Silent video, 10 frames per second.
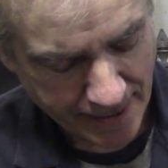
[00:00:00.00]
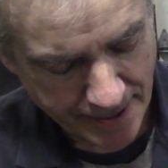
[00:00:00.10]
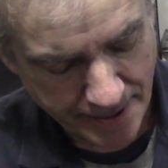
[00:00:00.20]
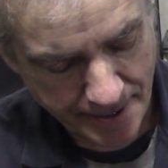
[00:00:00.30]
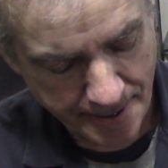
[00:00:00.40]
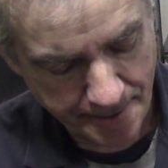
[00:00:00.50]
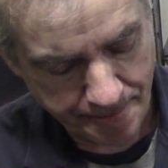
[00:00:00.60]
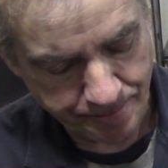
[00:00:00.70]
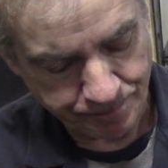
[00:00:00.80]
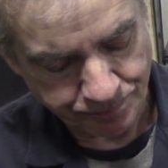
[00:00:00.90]

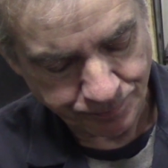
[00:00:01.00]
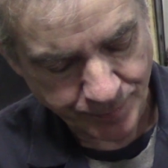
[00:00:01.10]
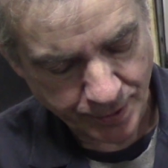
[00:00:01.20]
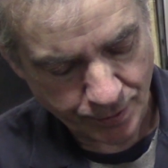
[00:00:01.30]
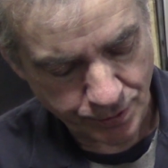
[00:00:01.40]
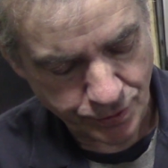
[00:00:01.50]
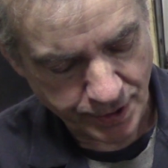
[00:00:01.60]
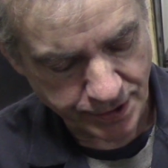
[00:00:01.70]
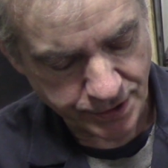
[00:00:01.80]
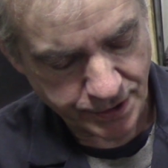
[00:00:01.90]
Um,
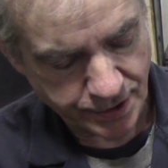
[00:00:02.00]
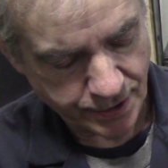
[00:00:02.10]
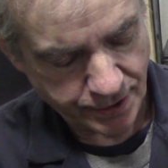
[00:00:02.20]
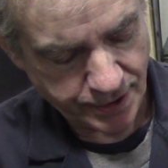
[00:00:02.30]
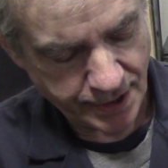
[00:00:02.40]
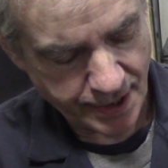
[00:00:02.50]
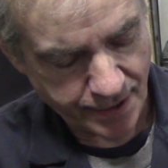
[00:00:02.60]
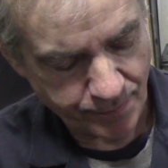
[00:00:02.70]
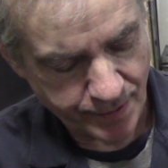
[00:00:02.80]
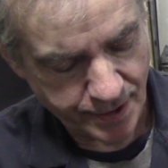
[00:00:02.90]
contrast,
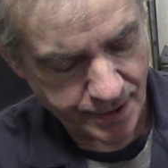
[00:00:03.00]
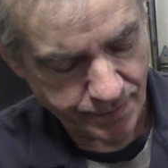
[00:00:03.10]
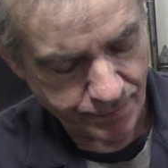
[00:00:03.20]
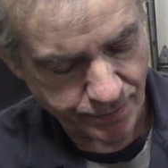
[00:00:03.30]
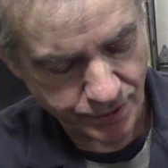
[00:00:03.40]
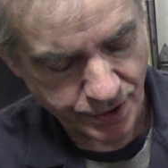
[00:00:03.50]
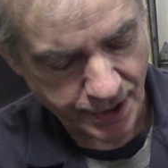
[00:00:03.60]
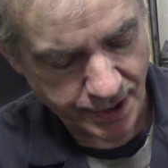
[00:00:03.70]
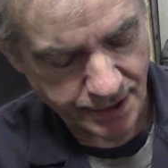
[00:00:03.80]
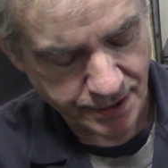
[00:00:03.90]
DIY,
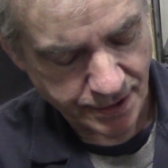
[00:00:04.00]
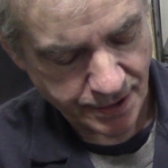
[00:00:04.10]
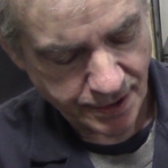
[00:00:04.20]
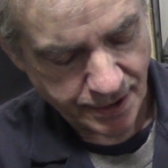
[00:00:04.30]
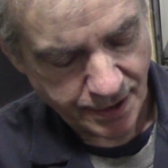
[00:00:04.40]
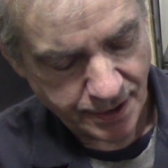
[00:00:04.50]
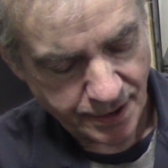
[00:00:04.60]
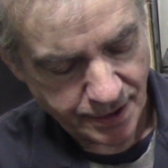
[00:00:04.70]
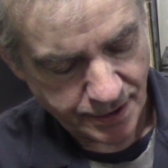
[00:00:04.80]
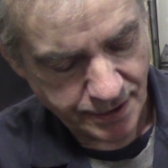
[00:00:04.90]
rotate,
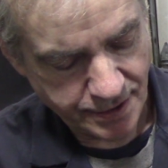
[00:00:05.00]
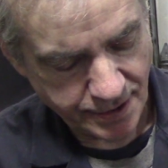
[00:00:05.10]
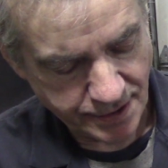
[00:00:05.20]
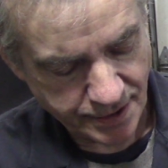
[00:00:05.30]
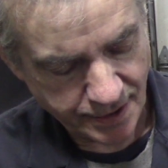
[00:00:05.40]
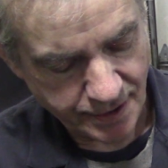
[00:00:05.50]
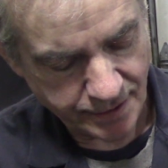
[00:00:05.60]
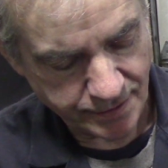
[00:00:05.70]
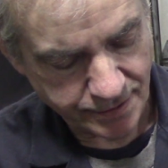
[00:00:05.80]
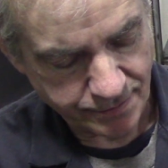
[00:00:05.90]

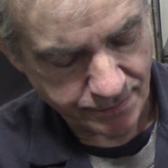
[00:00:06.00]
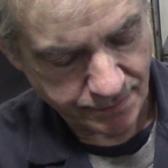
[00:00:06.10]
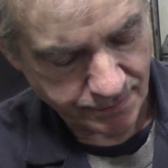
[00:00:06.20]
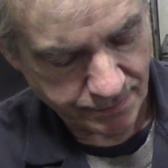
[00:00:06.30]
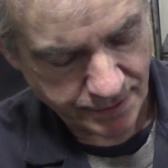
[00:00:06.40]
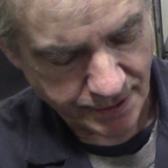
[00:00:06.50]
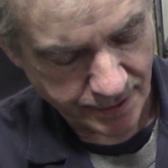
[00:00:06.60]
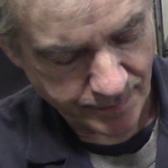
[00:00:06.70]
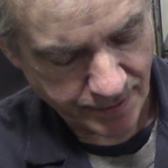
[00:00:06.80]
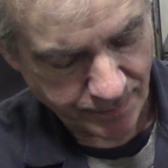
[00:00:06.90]
details oh
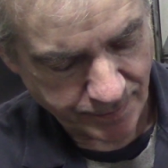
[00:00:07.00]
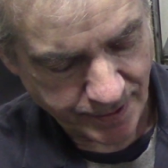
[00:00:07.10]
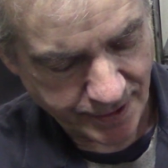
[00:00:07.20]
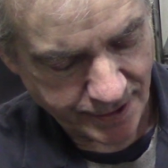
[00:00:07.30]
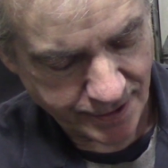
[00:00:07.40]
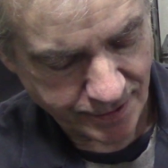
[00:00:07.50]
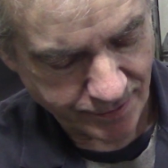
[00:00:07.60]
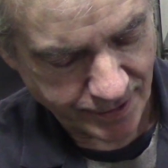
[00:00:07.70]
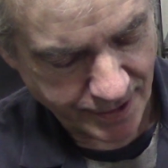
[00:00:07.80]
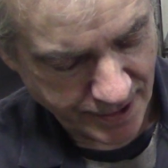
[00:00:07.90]
dear me what we're getting into
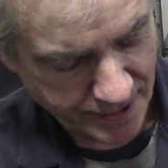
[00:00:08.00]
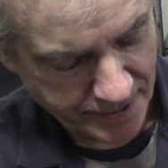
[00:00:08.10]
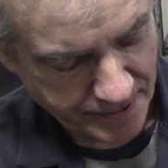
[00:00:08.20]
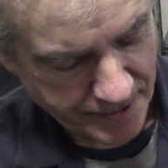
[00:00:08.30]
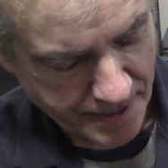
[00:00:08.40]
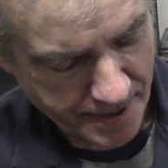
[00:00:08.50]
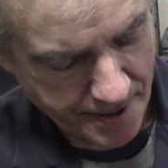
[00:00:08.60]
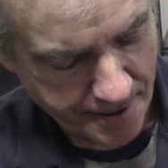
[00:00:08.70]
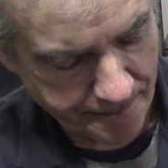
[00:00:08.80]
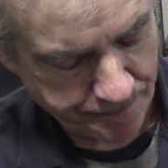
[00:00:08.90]
there
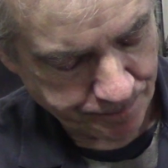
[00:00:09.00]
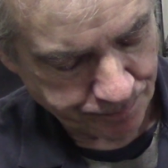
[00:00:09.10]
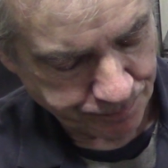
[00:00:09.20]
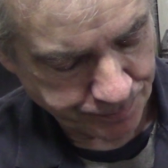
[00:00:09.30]
um,